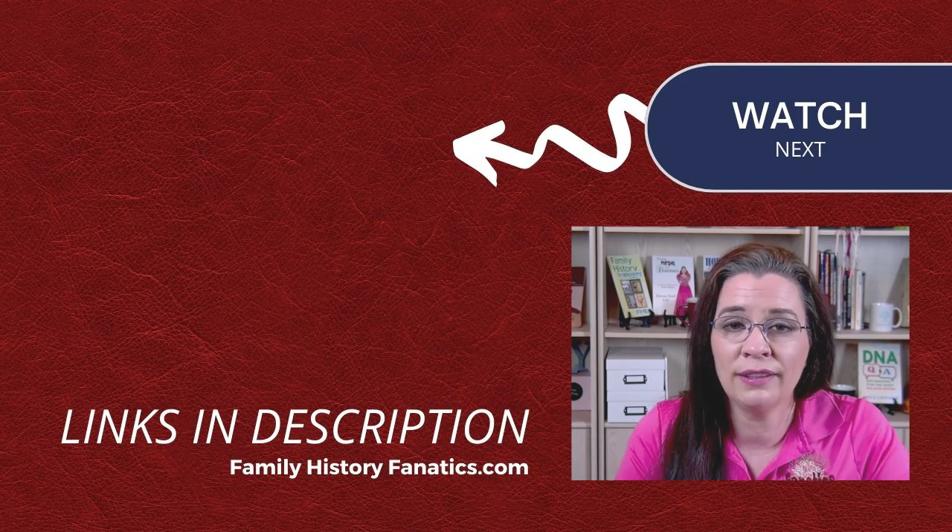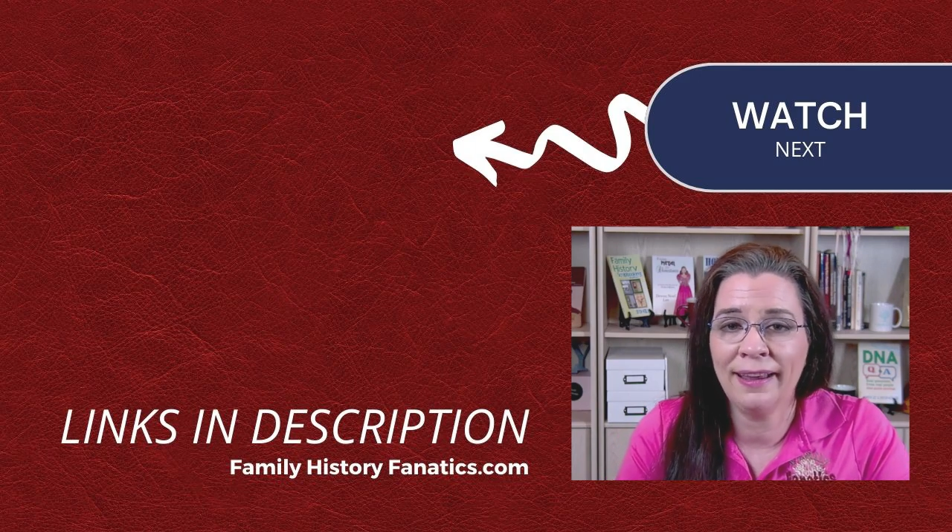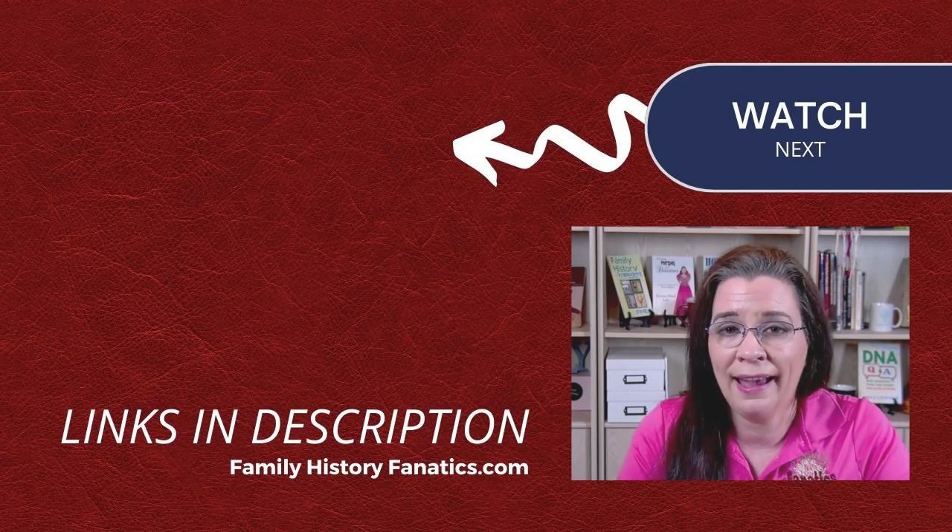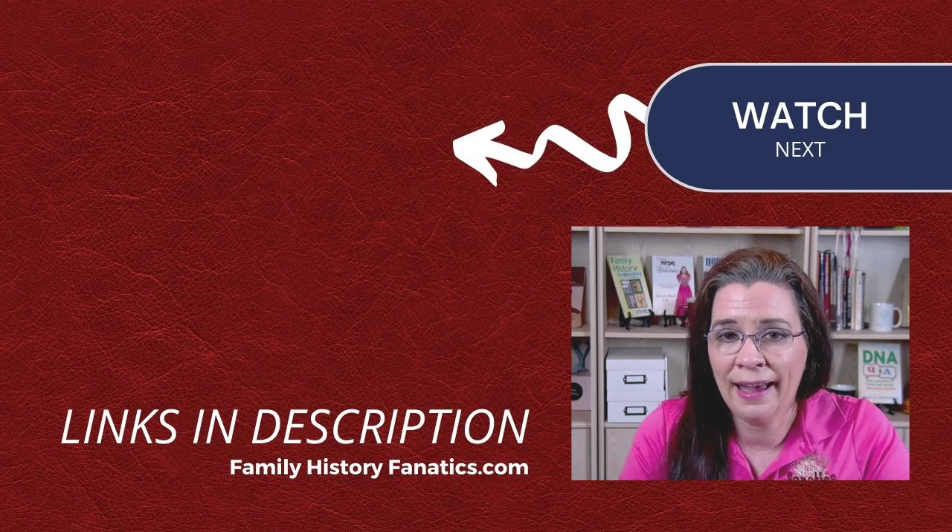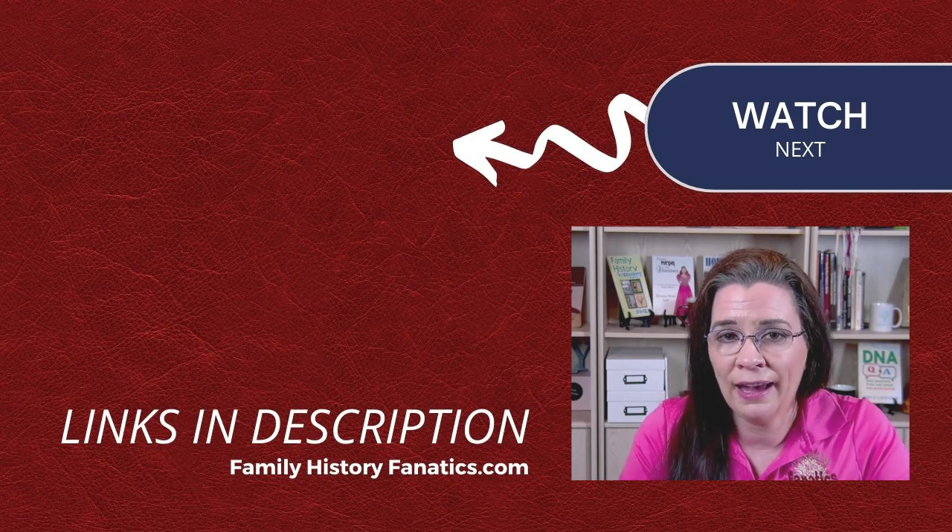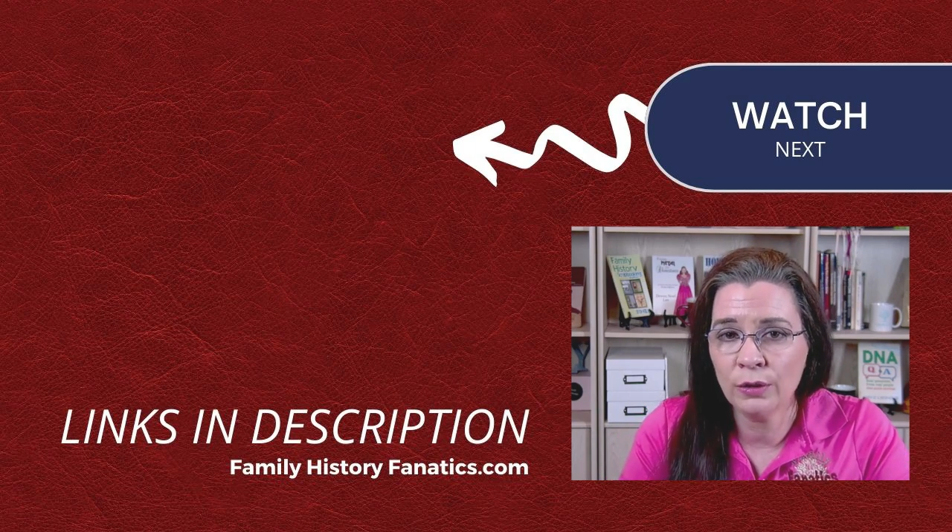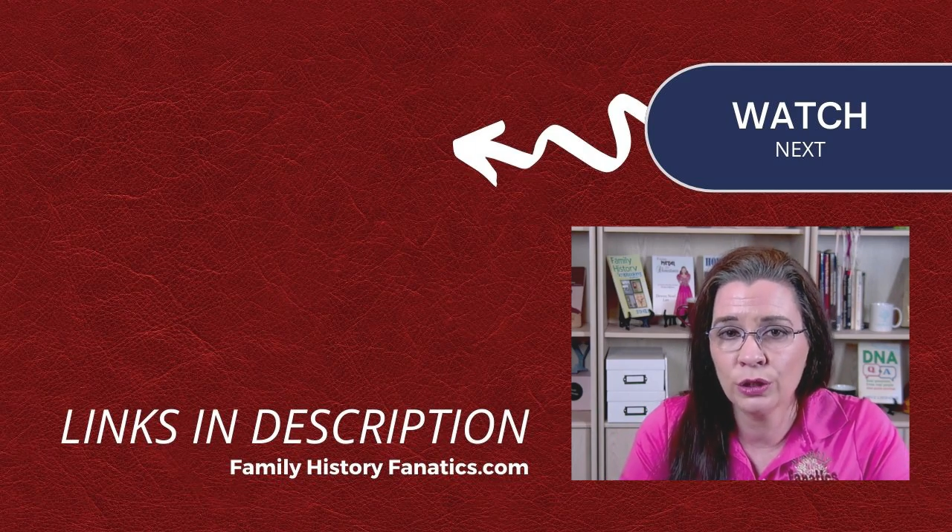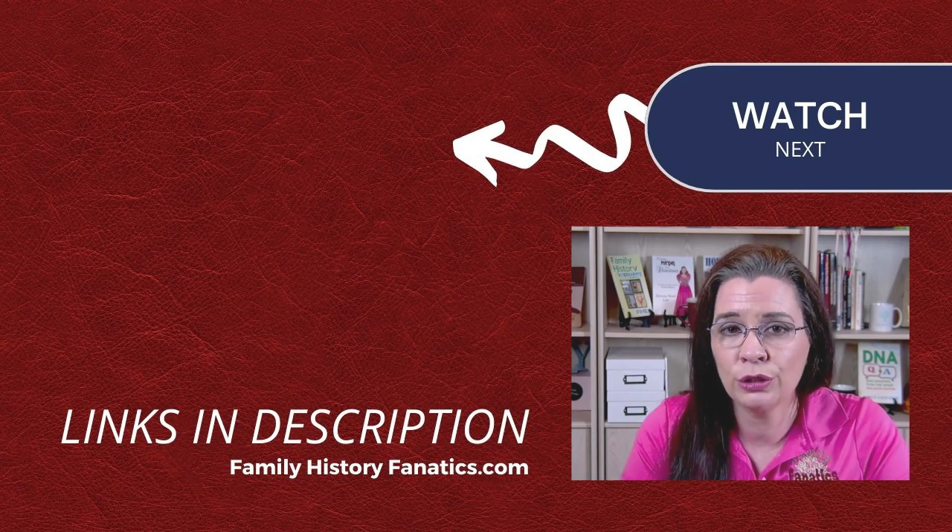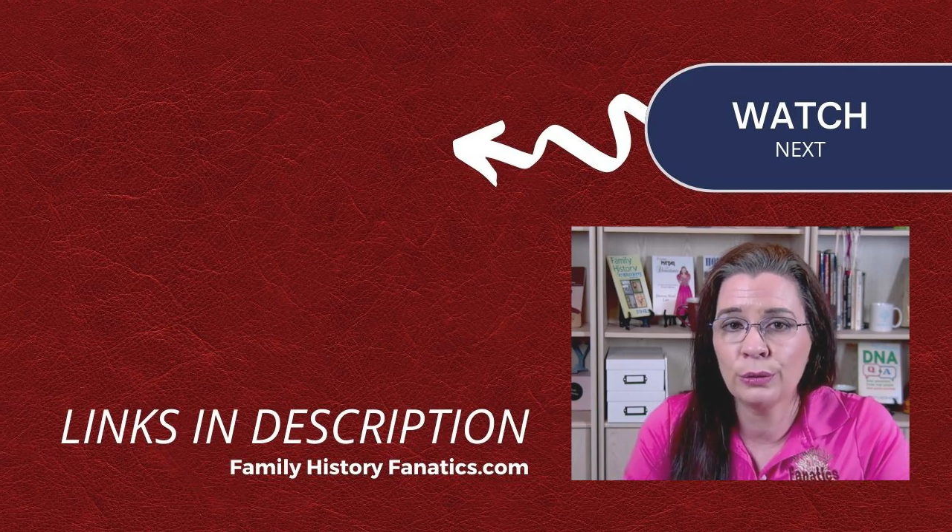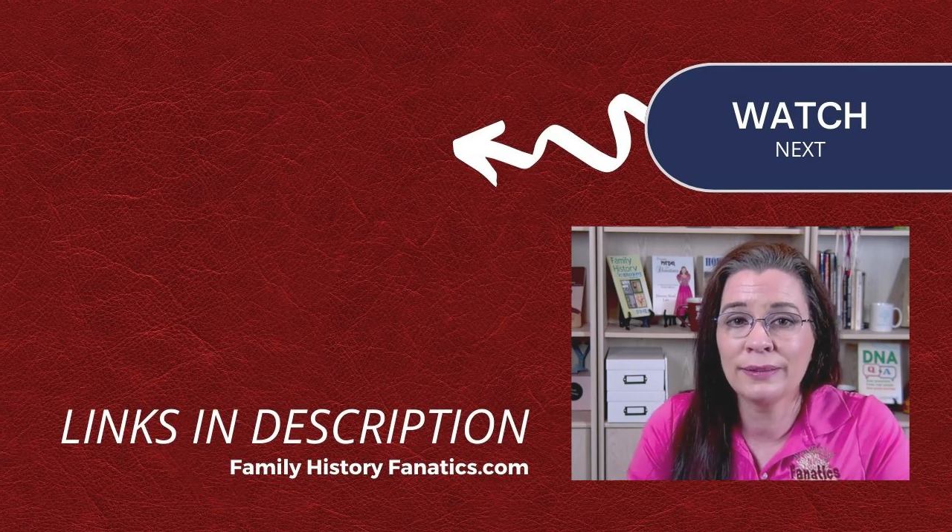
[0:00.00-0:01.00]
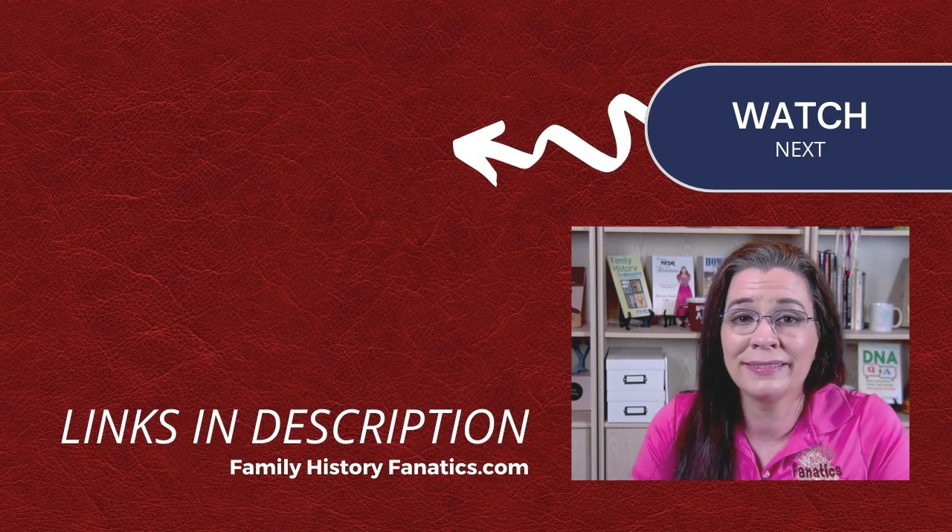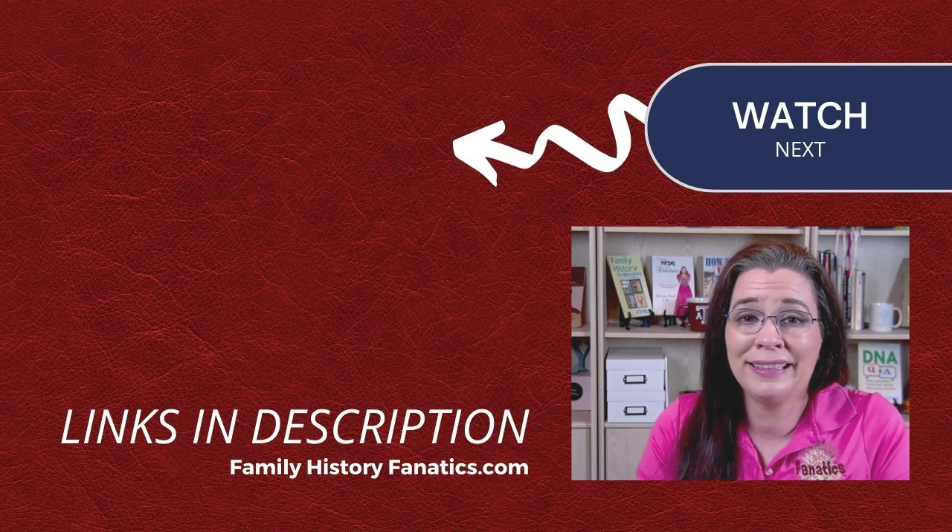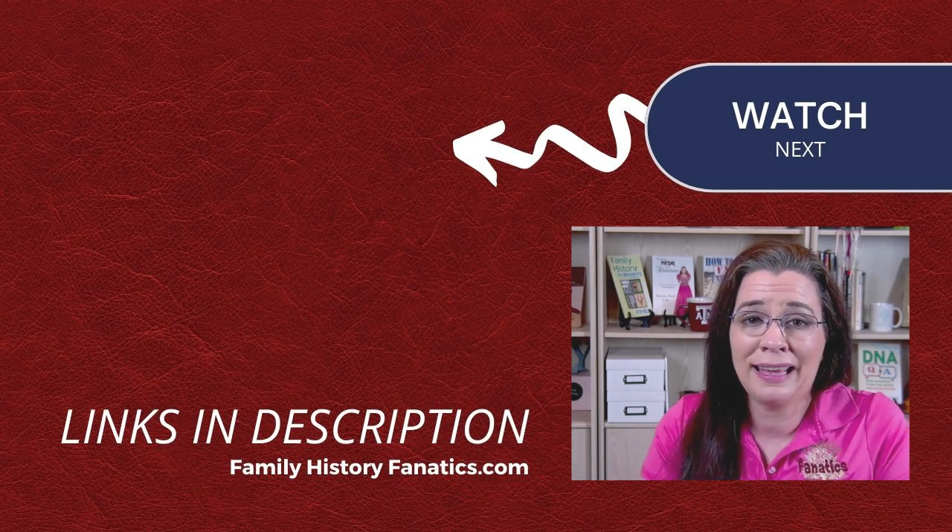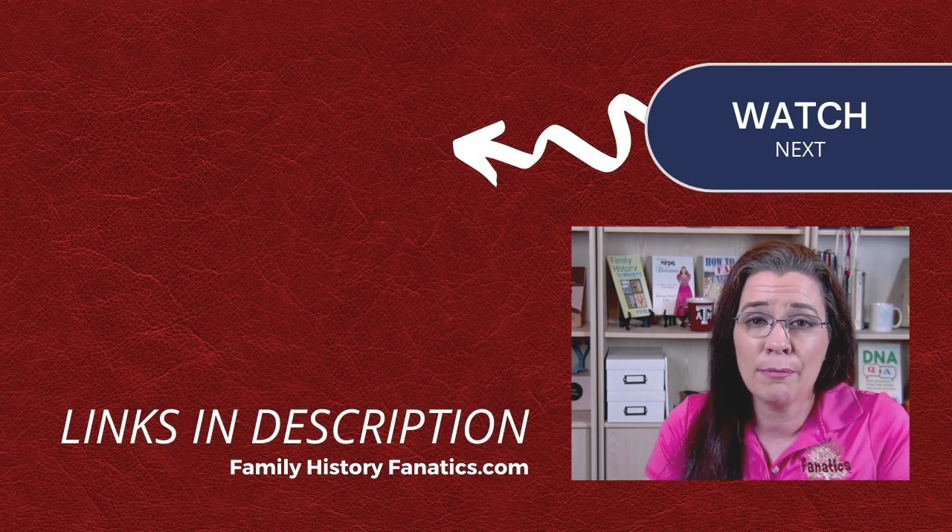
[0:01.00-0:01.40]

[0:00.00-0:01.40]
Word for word: on how to clean